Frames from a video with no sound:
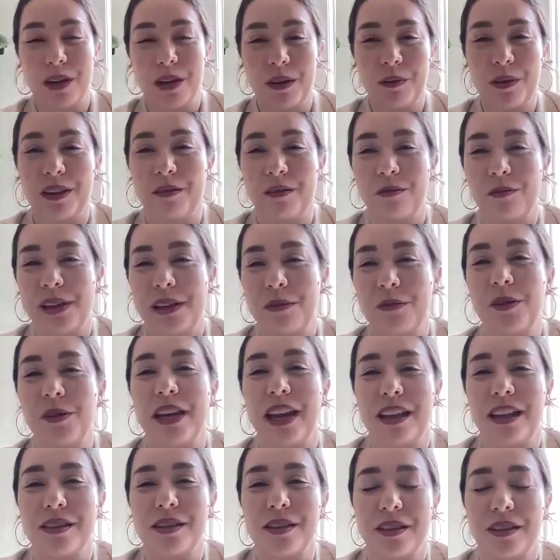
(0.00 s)
we will we
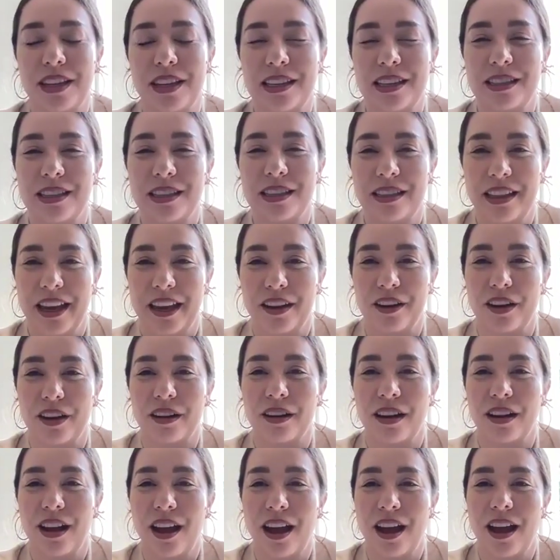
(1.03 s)
will answer these
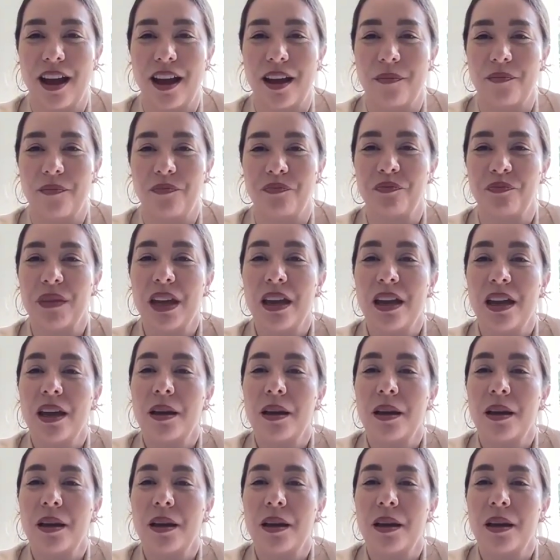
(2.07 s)
later. Um, Can